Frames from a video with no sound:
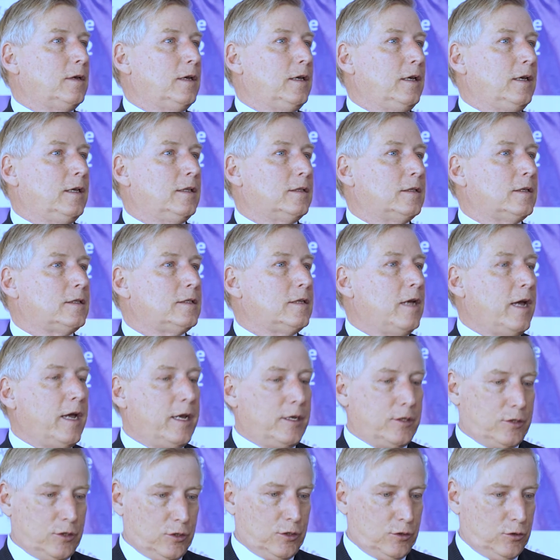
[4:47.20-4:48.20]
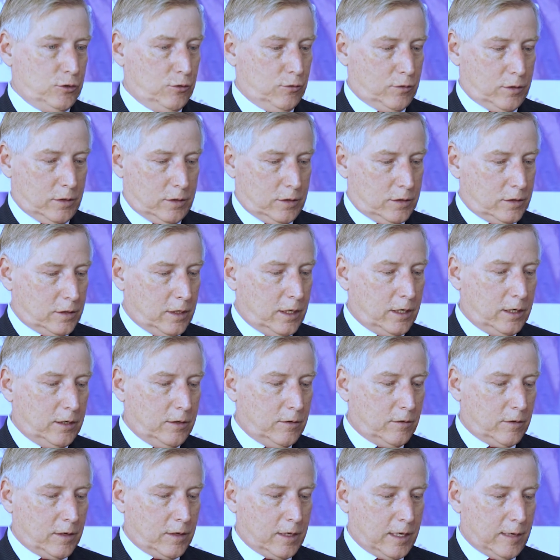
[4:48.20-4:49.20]
in the sciences you can study
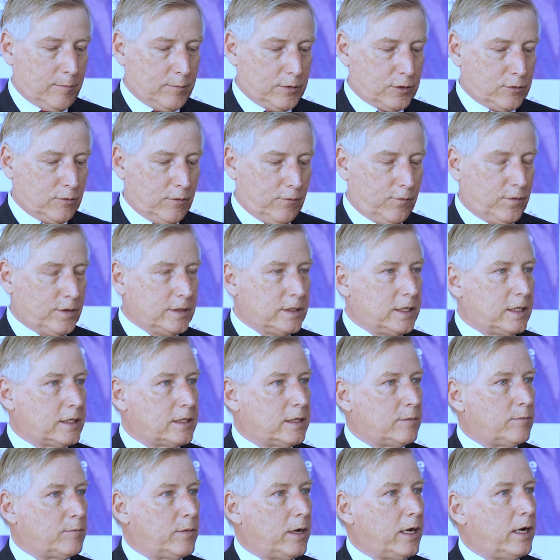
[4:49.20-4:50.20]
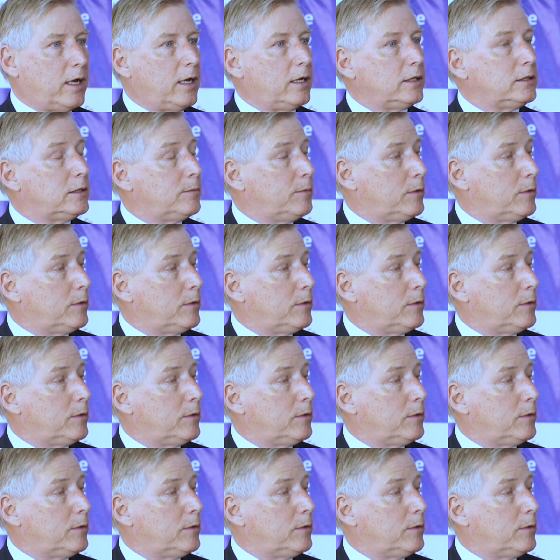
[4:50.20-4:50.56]
your chemistry, physics, and biology.